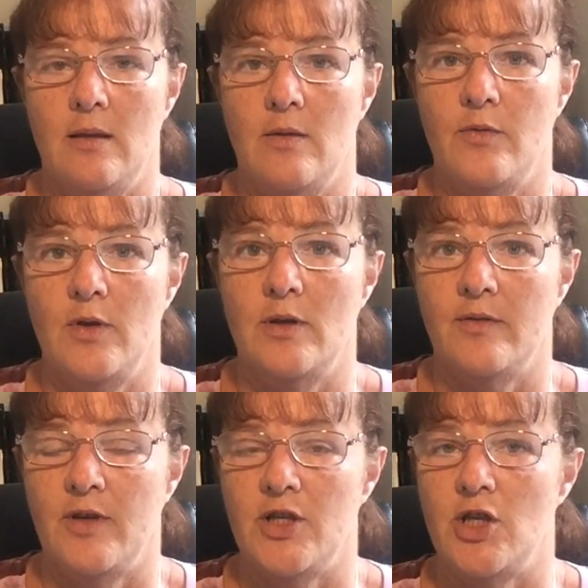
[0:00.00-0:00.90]
in the field
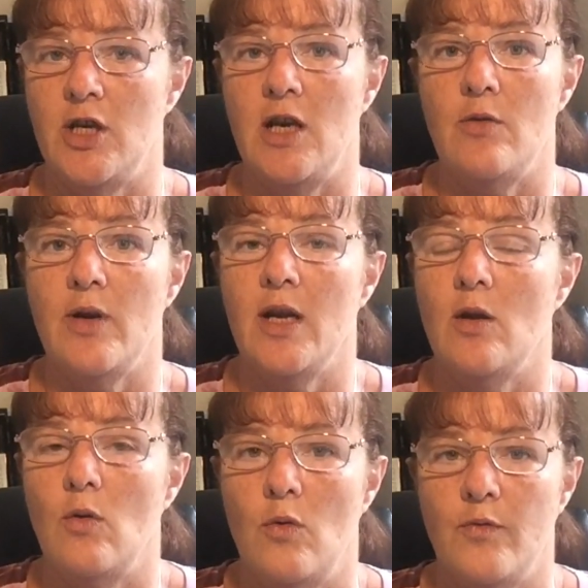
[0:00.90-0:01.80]
of
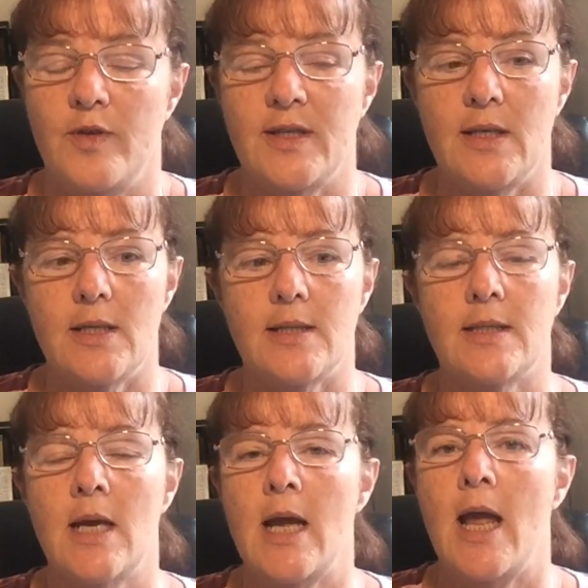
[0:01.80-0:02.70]
engineering or
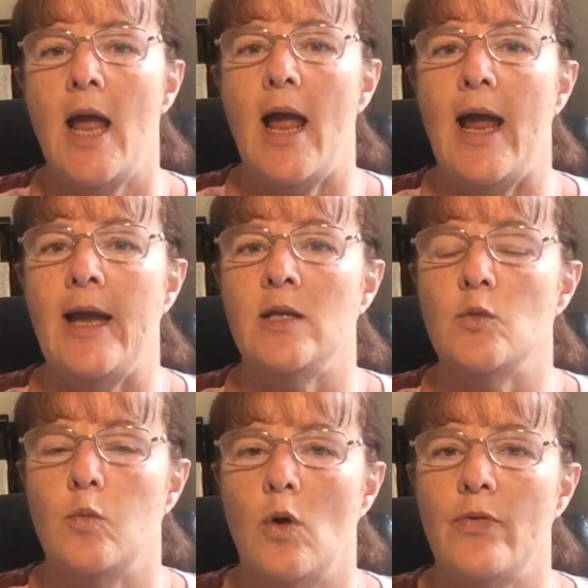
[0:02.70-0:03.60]
physics. And
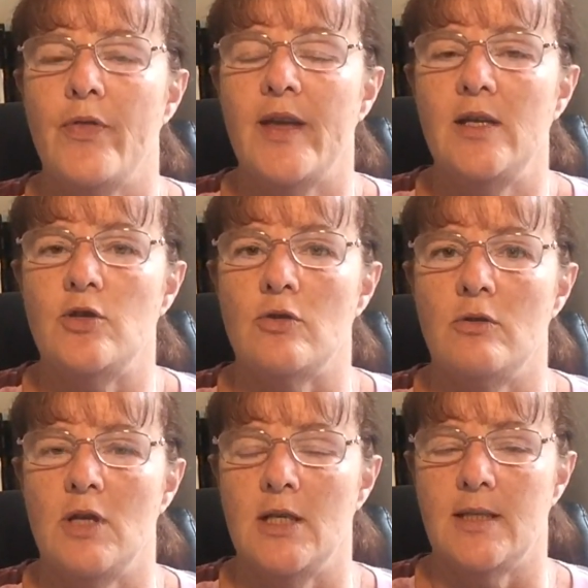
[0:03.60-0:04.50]
what they
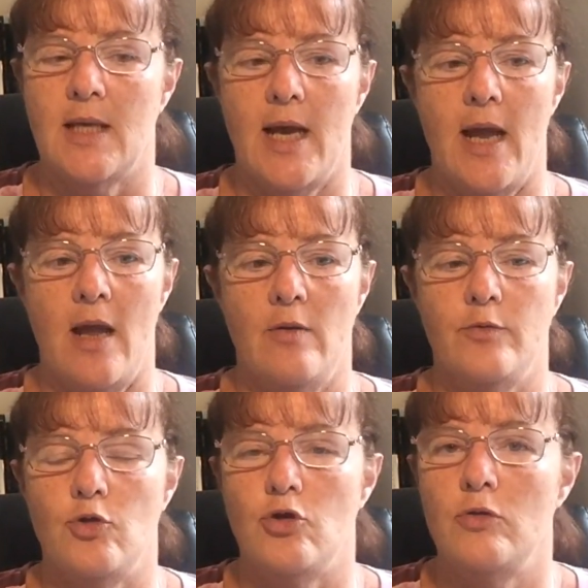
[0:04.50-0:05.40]
do is they
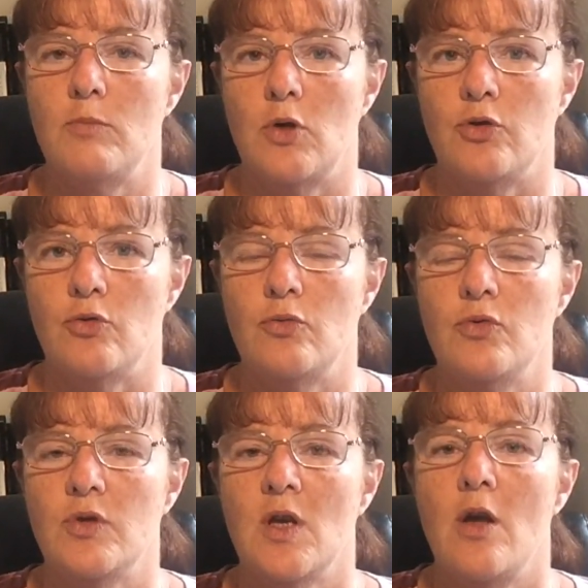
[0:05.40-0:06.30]
have 2
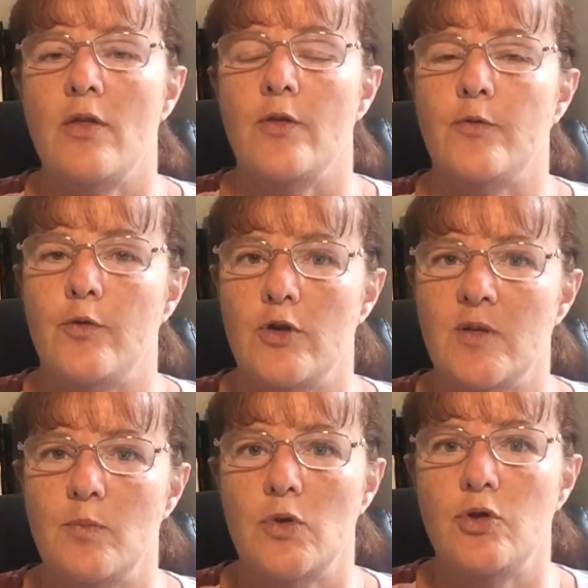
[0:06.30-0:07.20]
modules. The
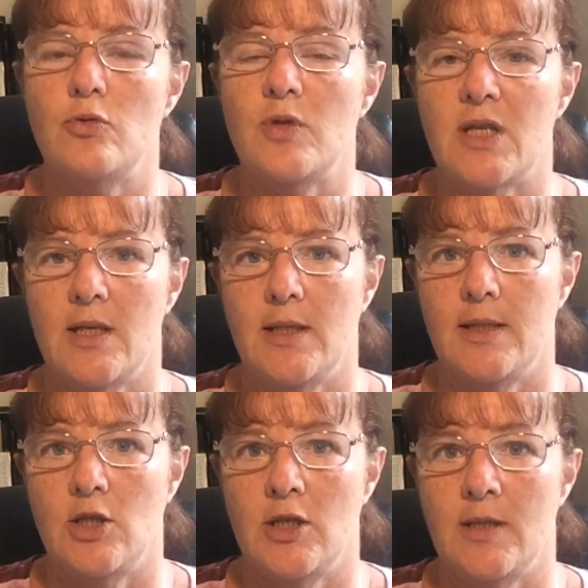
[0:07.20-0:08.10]
first module
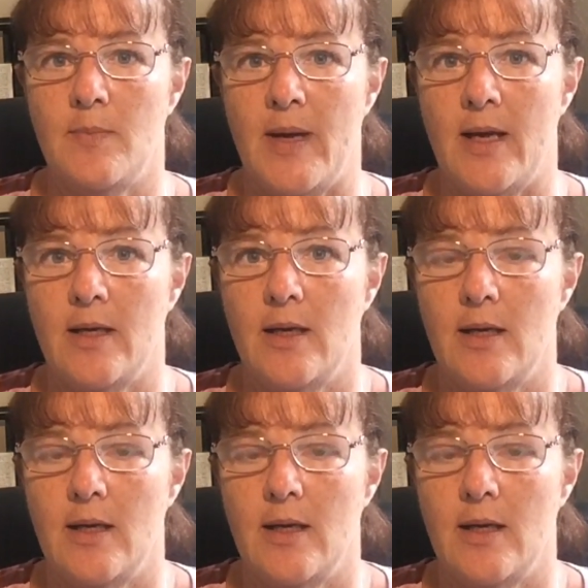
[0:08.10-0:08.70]
teaches about